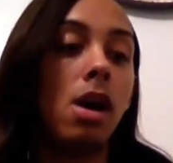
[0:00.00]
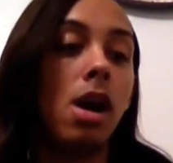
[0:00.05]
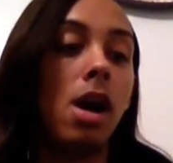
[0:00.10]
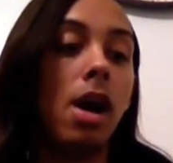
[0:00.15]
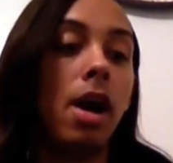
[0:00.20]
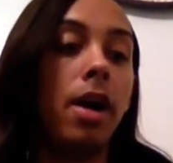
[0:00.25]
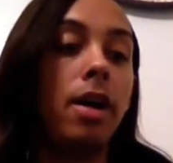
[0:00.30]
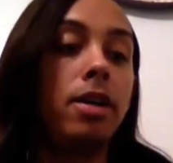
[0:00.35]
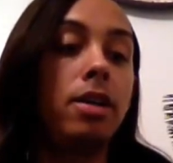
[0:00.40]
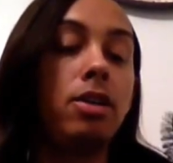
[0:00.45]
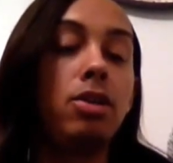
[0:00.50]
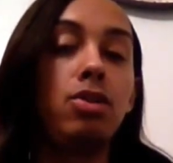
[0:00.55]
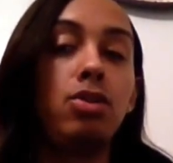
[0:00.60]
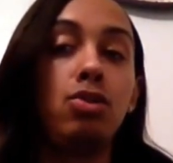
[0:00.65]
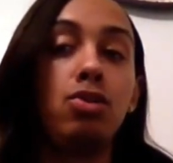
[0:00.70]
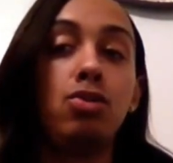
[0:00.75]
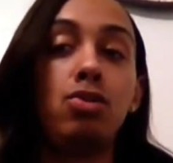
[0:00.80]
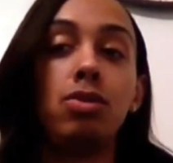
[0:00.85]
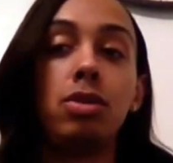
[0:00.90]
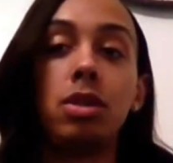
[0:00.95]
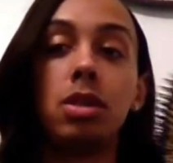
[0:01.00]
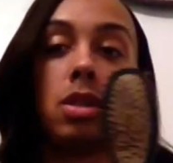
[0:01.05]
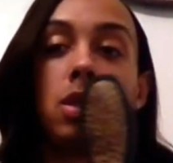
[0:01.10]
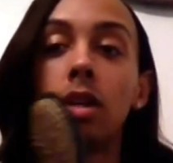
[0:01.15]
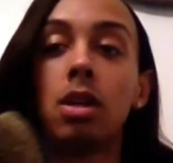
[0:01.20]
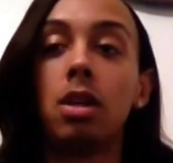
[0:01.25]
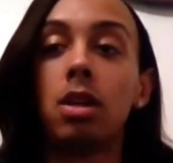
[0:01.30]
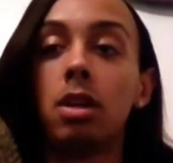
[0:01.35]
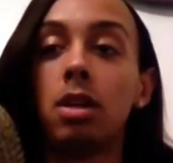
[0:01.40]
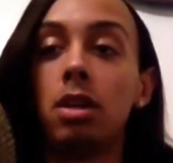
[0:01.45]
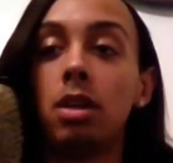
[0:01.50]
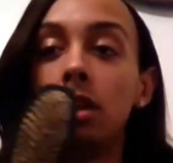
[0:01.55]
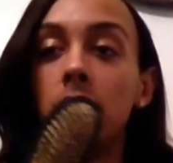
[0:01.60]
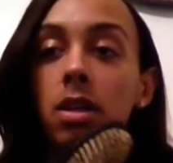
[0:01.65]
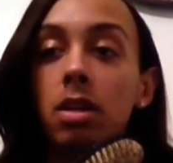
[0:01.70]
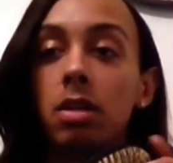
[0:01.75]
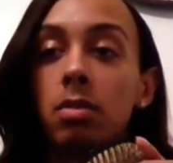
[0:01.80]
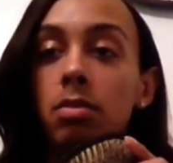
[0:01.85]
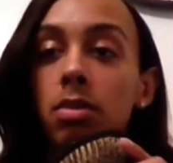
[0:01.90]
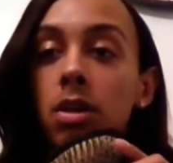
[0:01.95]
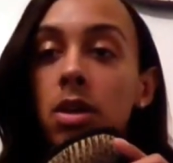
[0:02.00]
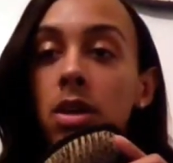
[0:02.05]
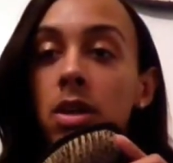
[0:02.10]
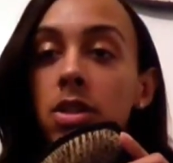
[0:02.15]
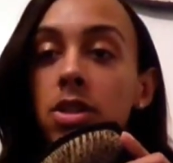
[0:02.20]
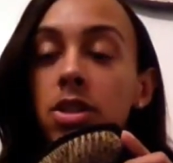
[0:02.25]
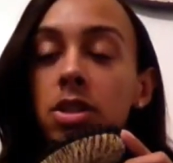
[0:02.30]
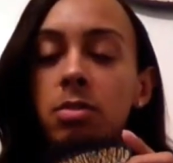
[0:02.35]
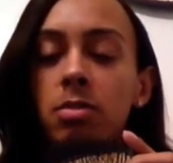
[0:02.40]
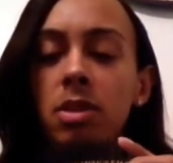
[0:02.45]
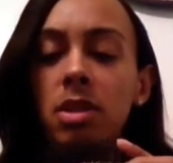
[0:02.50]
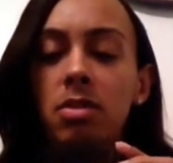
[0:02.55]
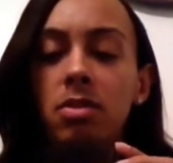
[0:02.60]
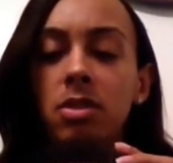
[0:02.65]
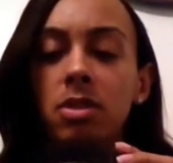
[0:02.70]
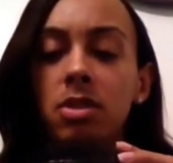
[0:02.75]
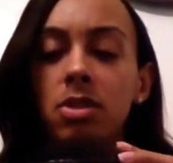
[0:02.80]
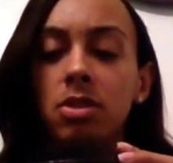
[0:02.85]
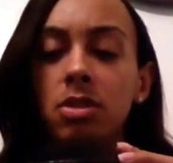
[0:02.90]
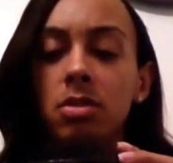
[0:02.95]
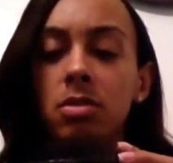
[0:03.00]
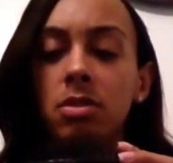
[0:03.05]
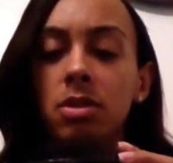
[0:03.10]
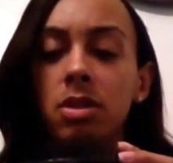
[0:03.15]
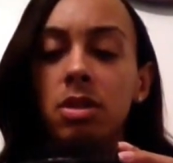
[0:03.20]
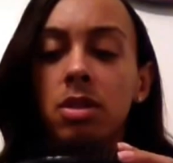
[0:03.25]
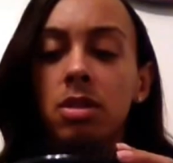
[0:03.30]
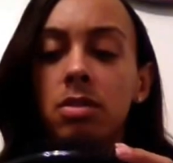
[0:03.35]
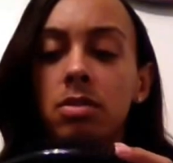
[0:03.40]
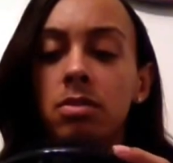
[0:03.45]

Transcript: I use this brush. I'm not really sure where